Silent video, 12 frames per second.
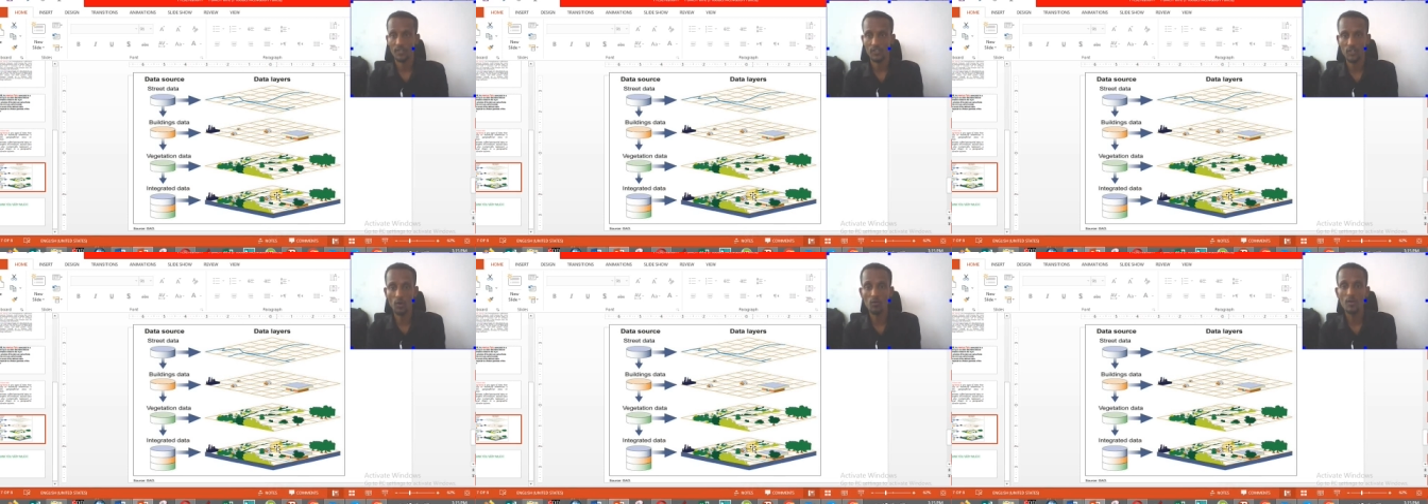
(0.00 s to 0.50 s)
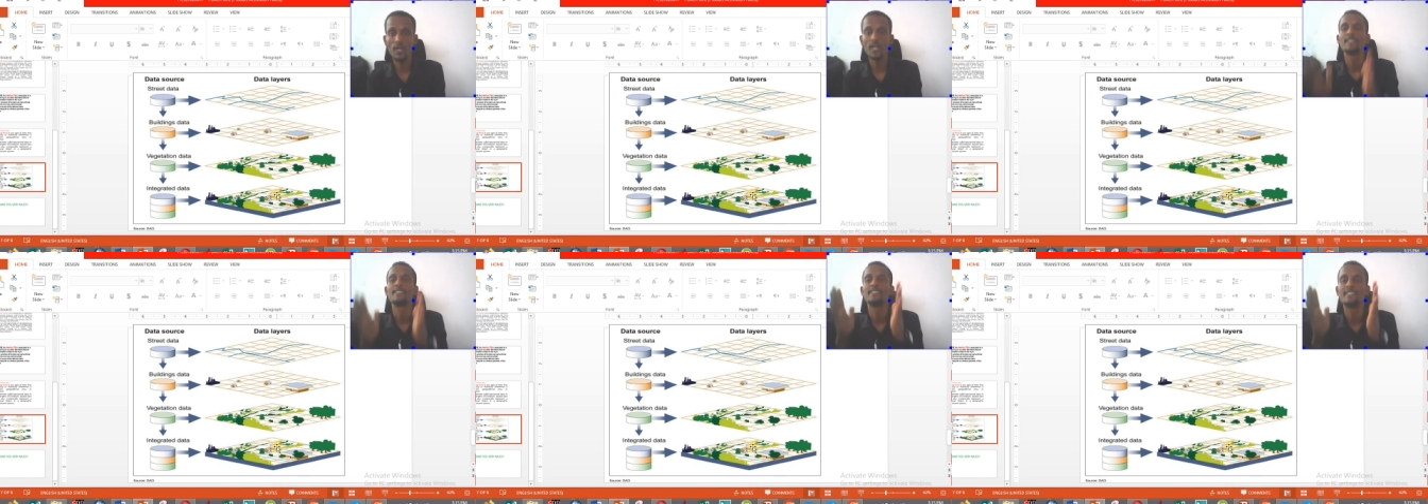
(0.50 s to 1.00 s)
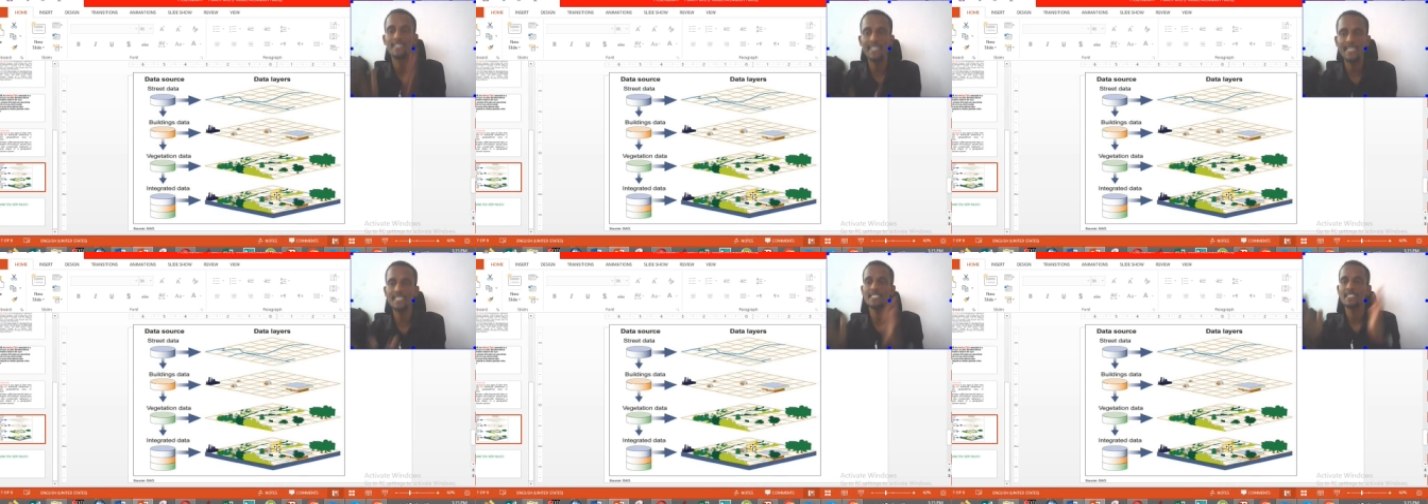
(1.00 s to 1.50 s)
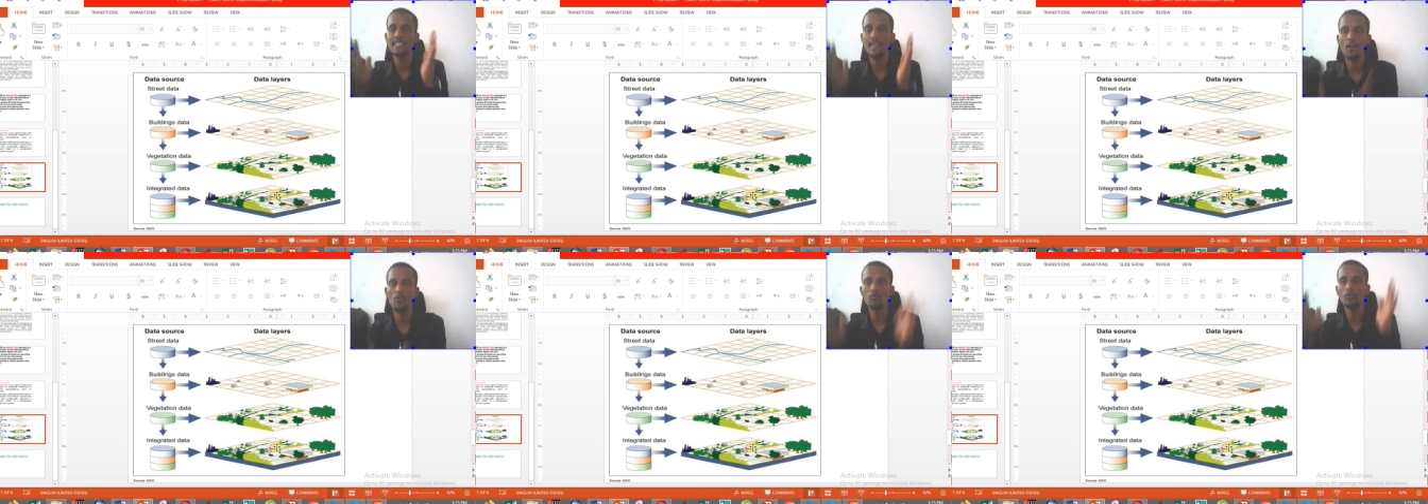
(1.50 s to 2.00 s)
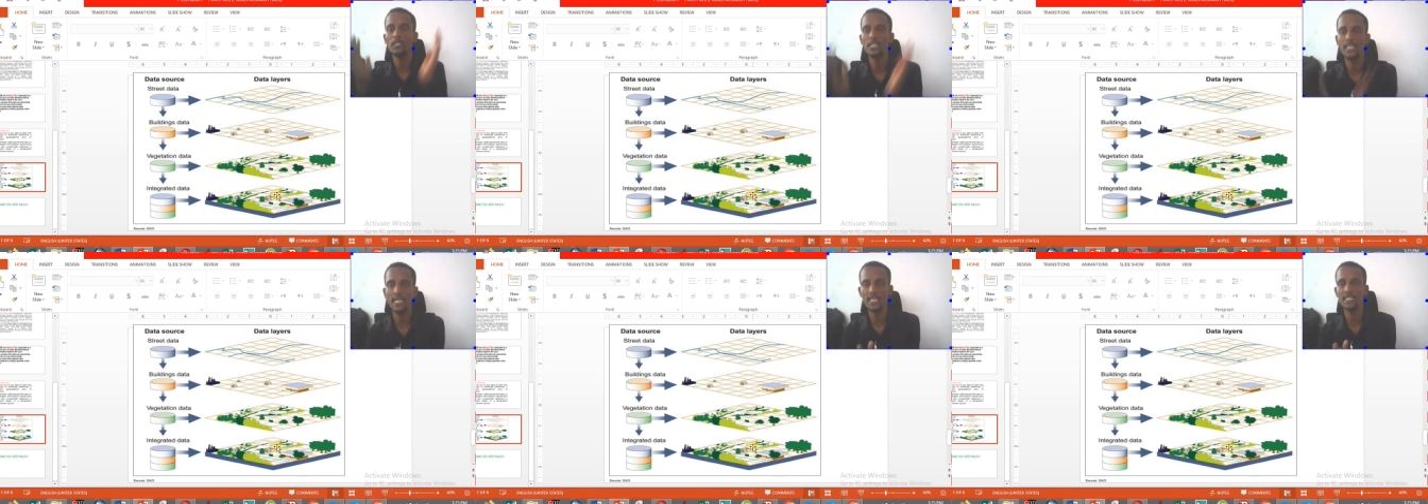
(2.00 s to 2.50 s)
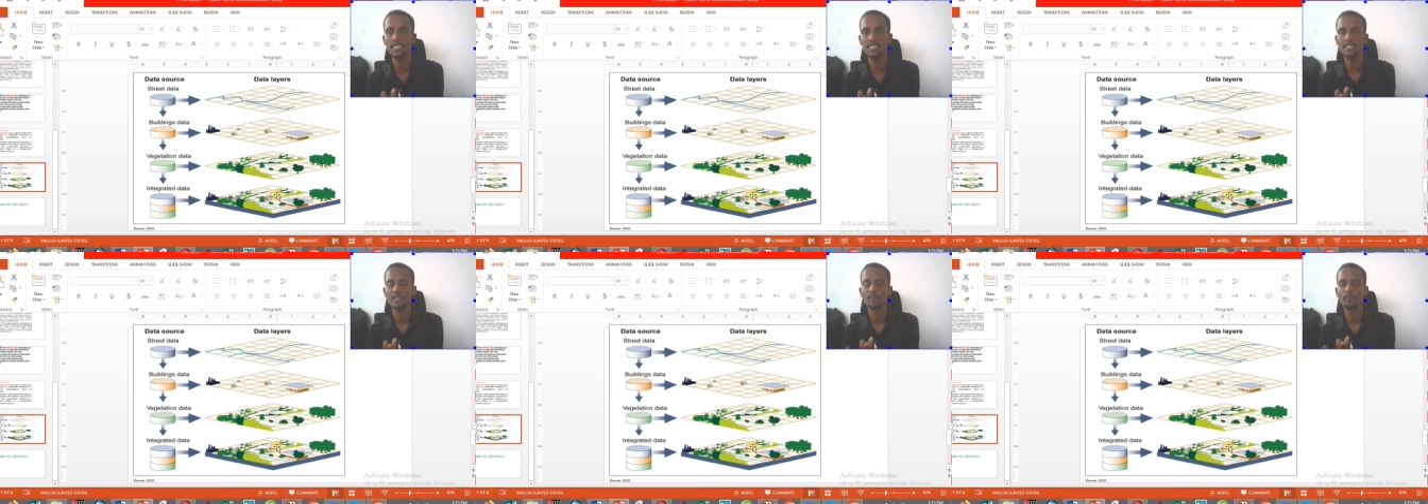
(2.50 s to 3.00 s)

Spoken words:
So these all things